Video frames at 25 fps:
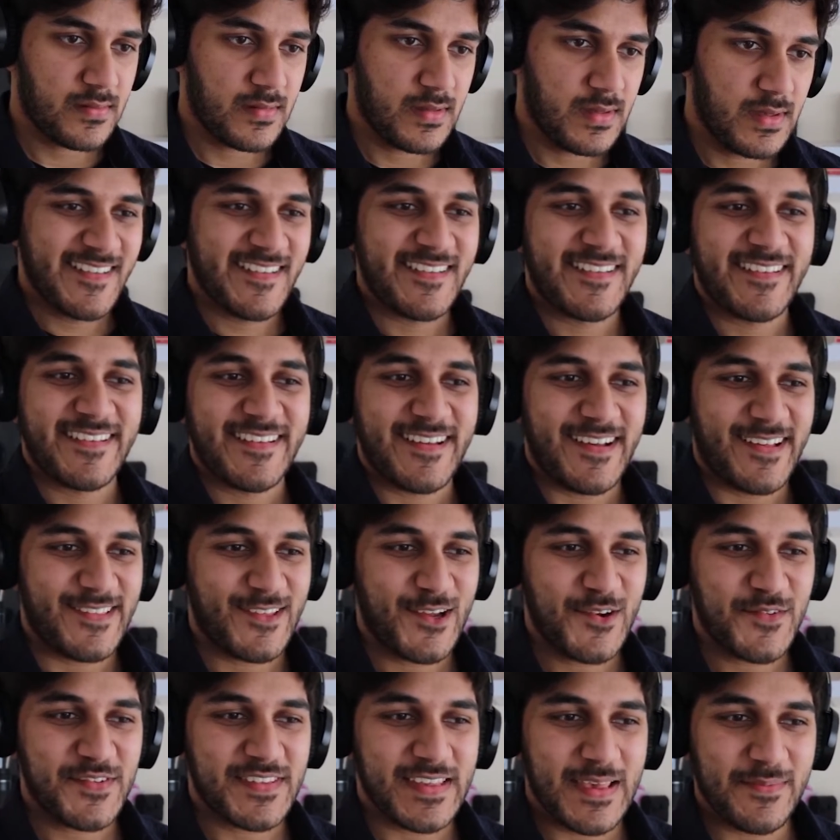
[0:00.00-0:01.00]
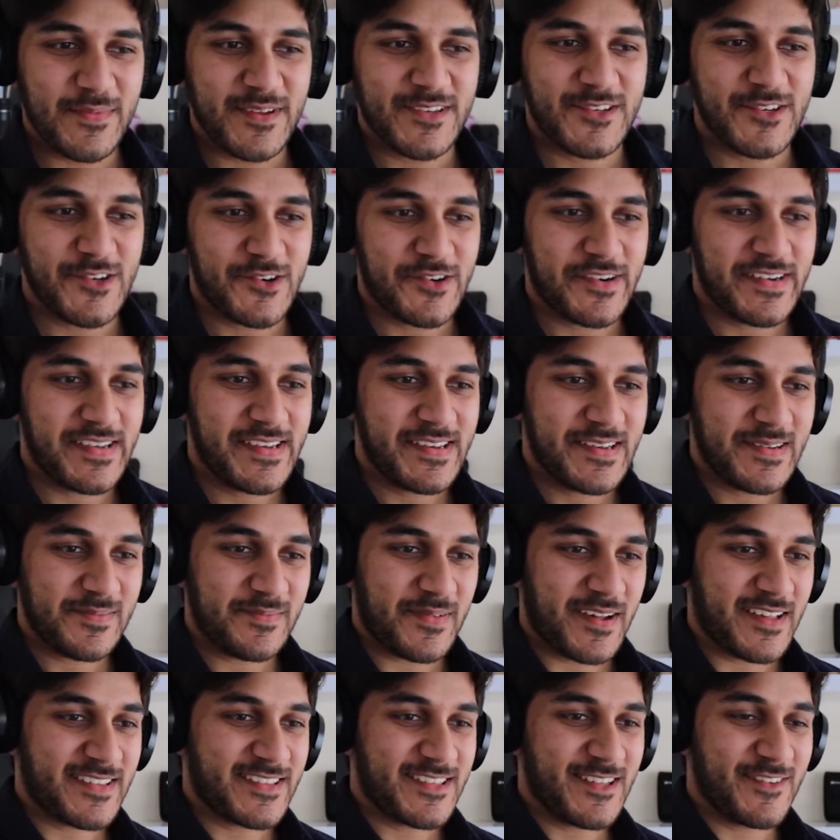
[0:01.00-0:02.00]
I don't know if it's immaturity,
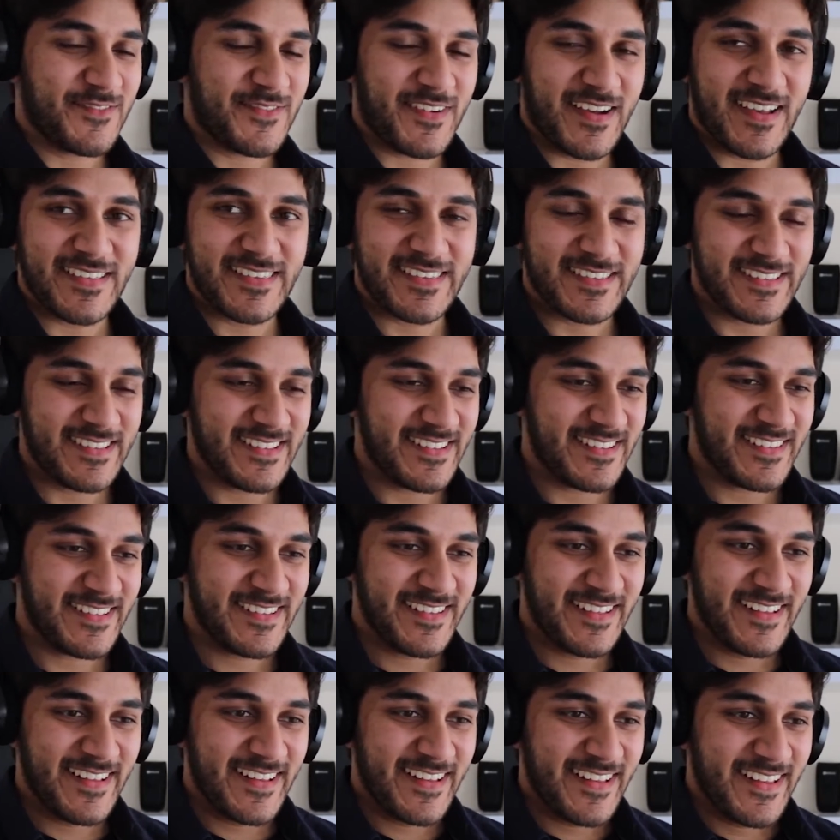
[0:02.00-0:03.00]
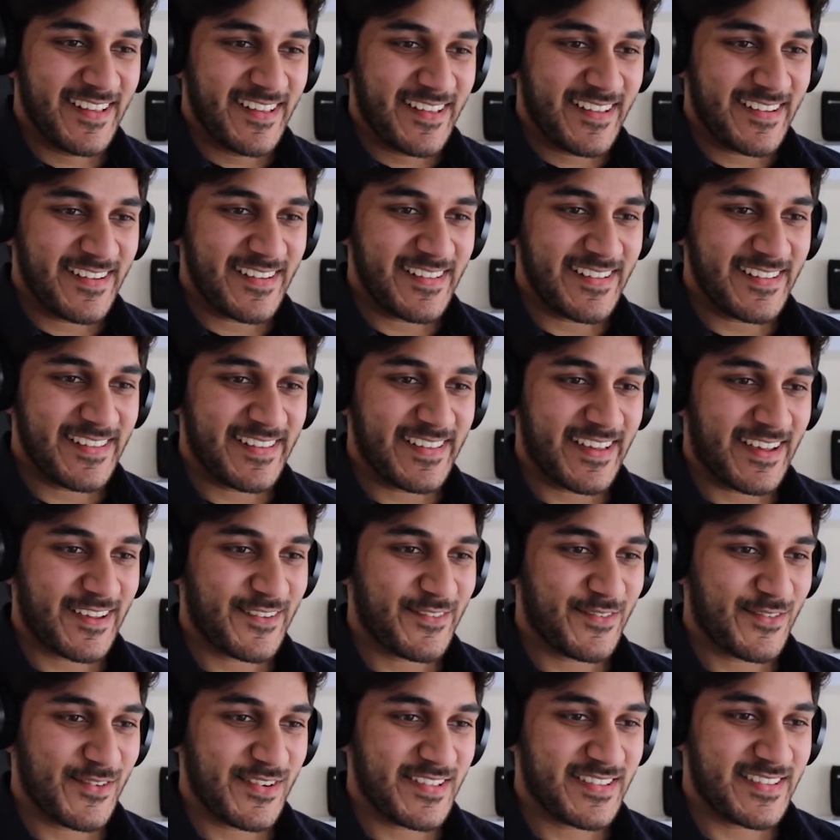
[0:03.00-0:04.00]
but I still find this little gag
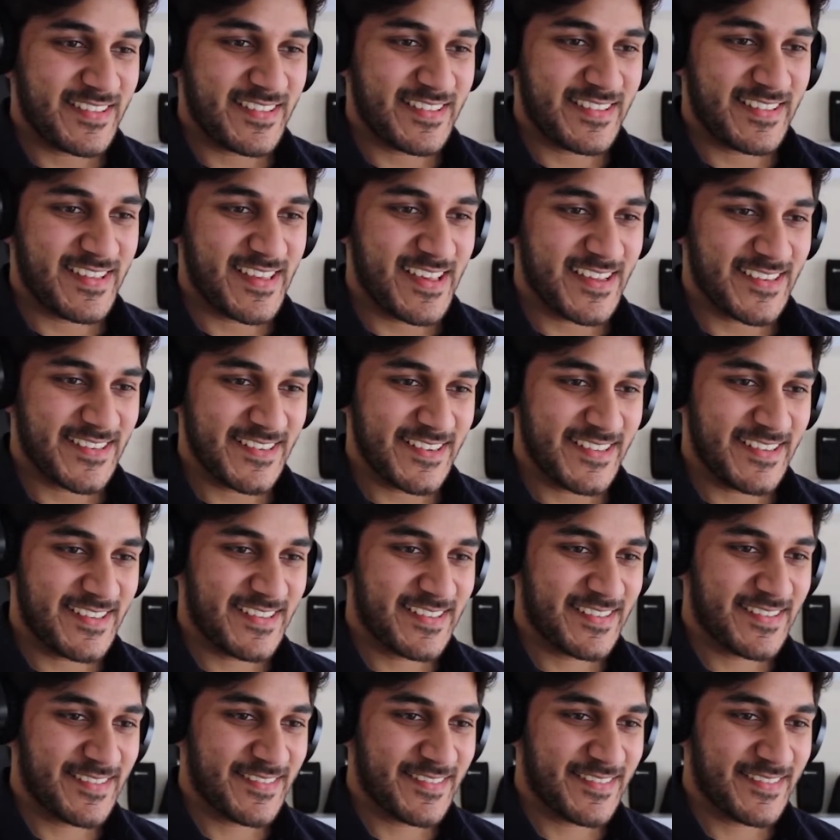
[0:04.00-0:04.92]
funny to this day actually.